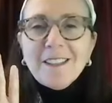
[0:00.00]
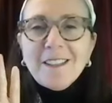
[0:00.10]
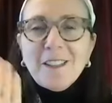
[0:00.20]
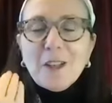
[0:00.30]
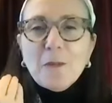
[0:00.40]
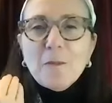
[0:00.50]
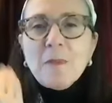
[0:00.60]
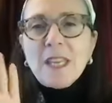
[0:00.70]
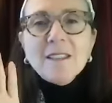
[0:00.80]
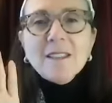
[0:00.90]

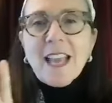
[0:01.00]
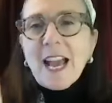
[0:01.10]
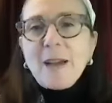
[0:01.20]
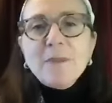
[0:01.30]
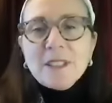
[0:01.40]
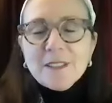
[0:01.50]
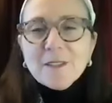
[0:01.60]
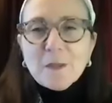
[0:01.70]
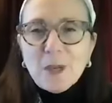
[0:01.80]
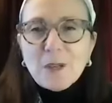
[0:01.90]
means the absence
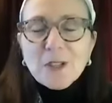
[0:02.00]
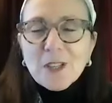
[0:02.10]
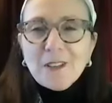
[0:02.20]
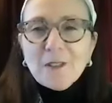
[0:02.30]
of emotion